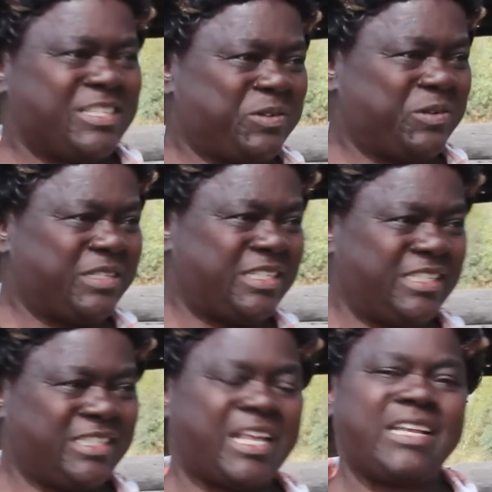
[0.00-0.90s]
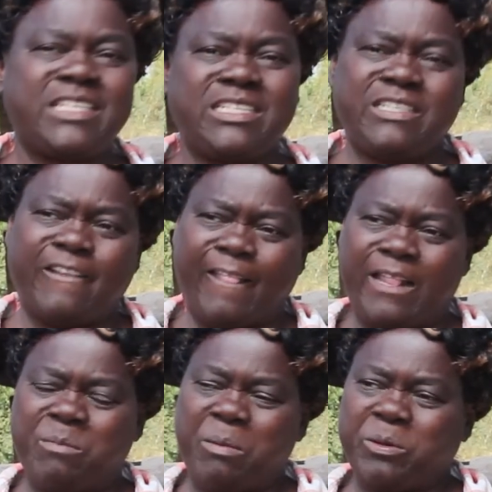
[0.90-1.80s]
So she studied
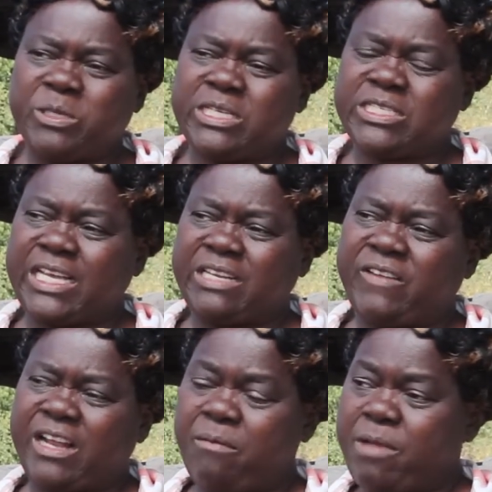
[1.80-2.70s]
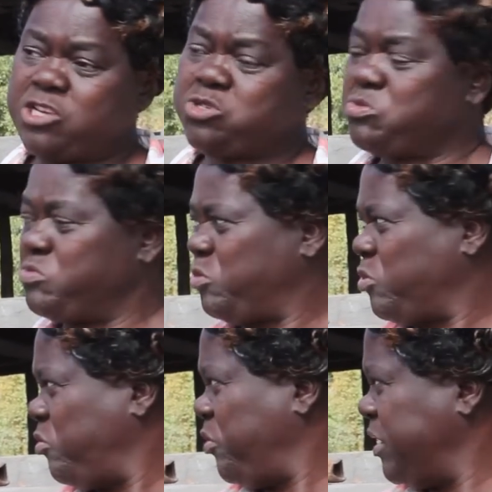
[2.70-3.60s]
in my project, so it's Irafanga mushroom.
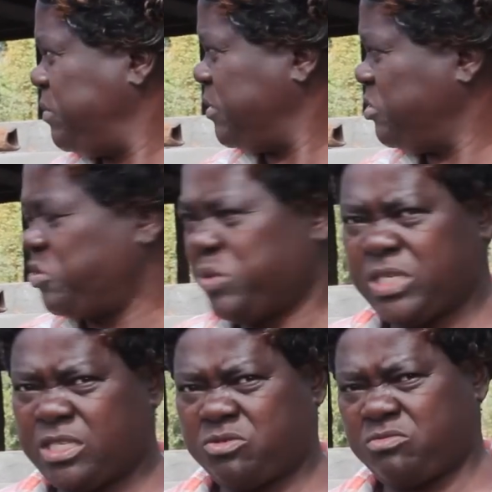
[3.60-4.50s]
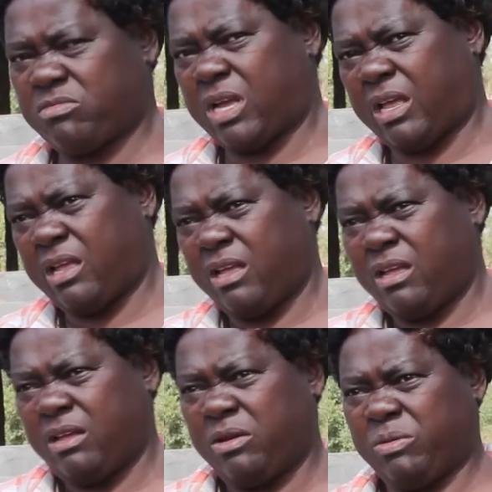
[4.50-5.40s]
We've been doing it
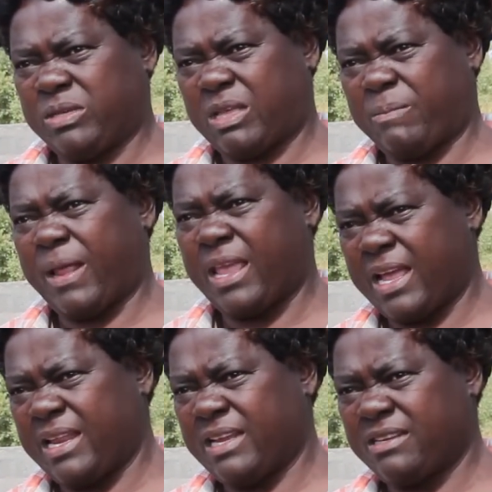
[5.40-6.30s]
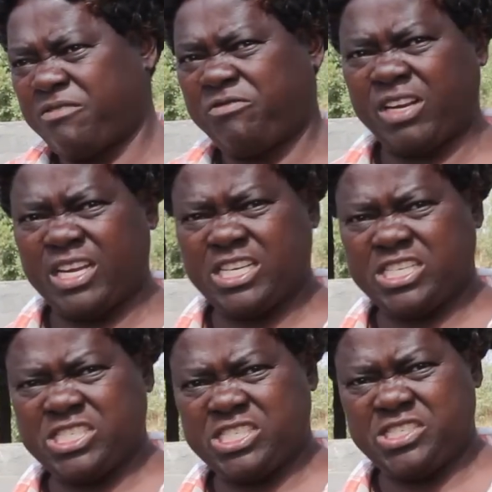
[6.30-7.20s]
now. We're supplying an
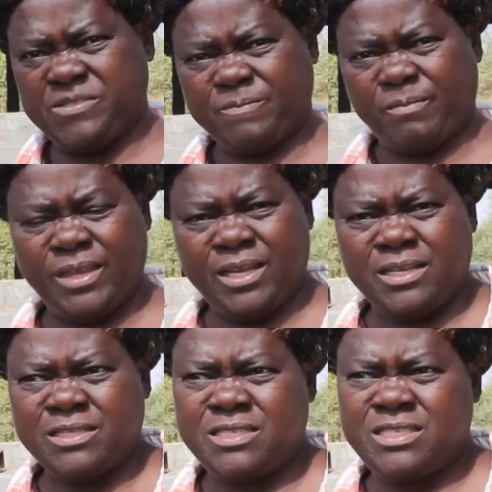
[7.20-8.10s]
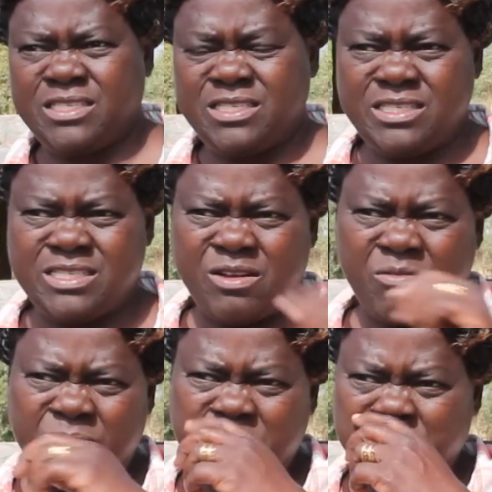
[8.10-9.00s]
interfresh tichiita
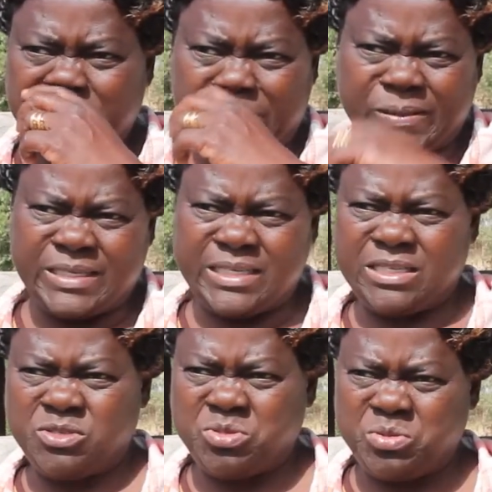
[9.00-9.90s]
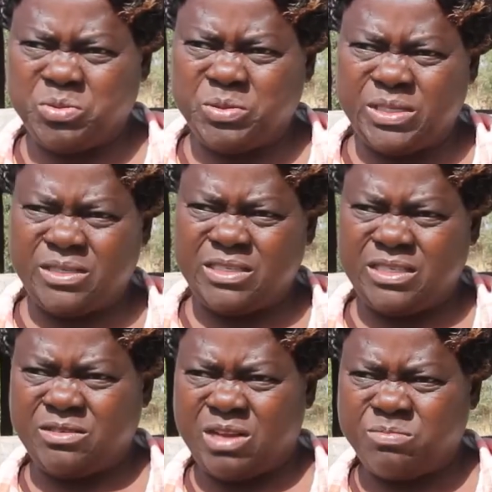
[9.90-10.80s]
kuma 2002 and
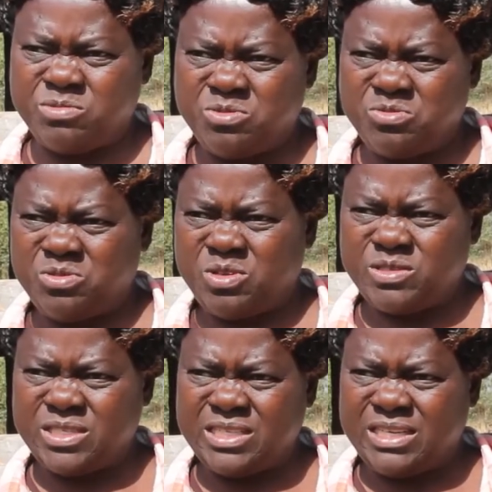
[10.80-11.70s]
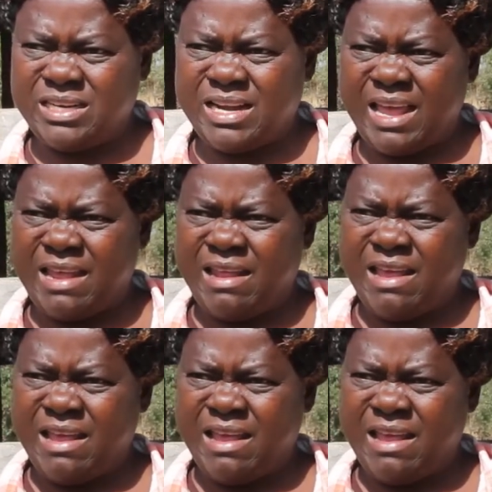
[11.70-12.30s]
uh, up to 2009